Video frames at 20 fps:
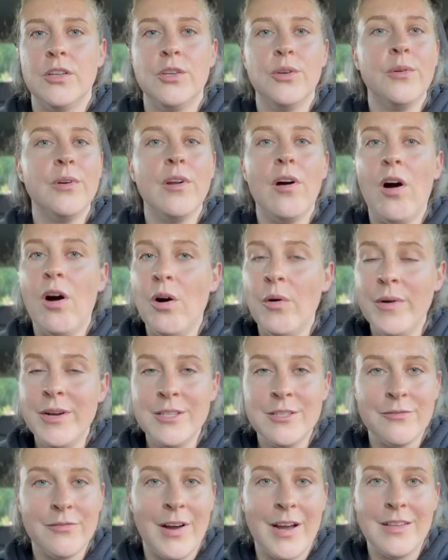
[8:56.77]
You can
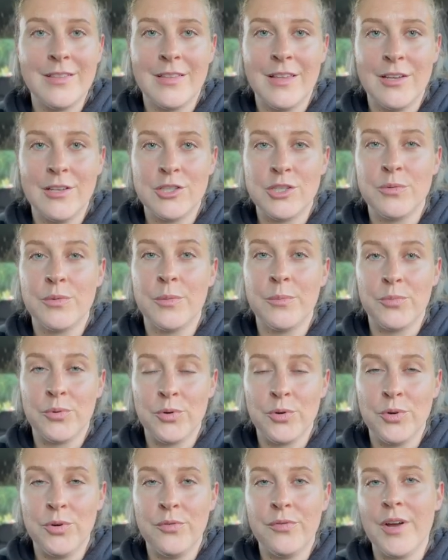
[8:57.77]
always find things to
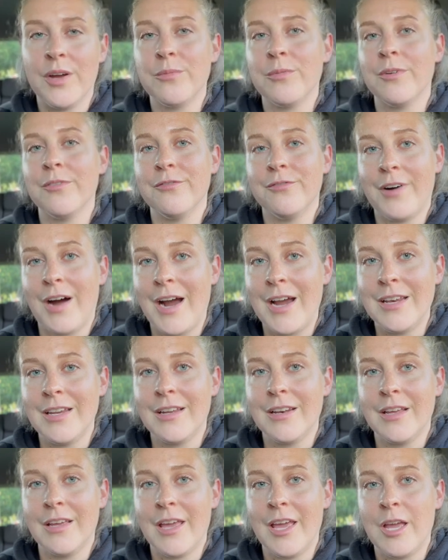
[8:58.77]
improve and refine
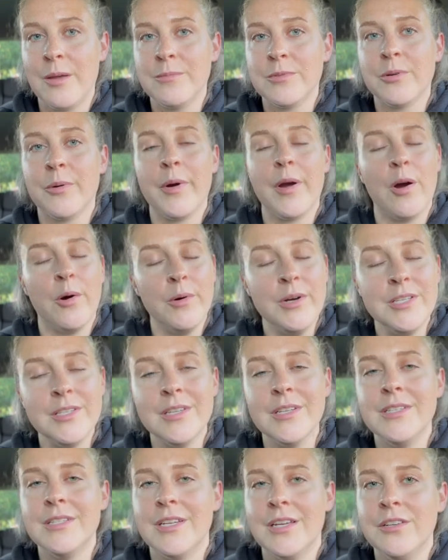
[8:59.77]
in a game, so I always
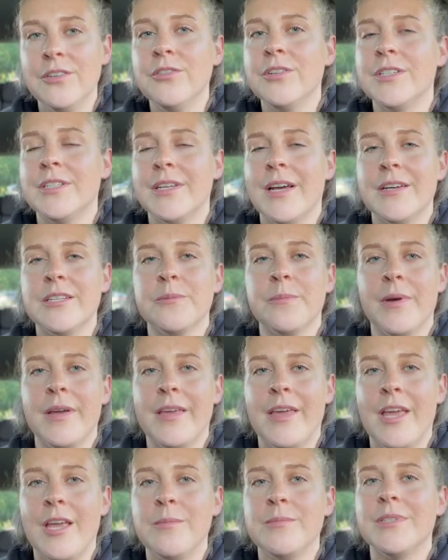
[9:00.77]
continue to test my
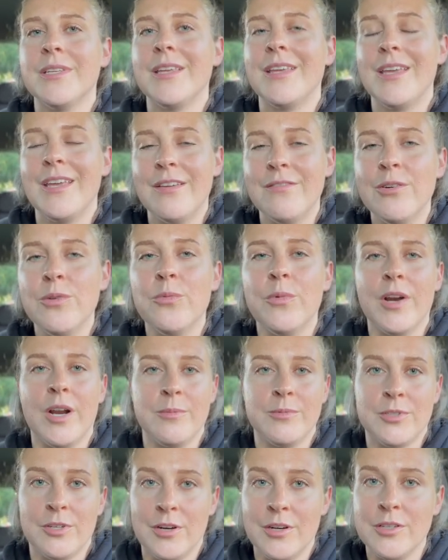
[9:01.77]
games even when I'm
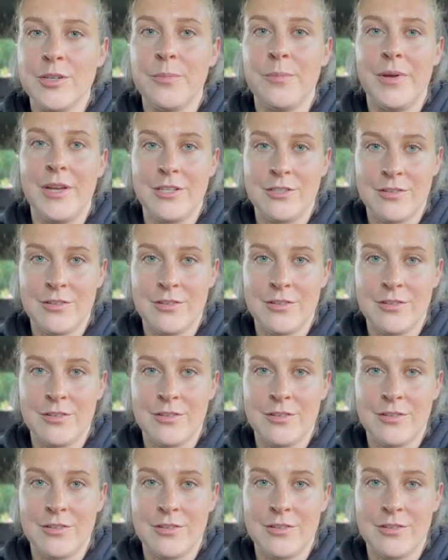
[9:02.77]
starting to pitch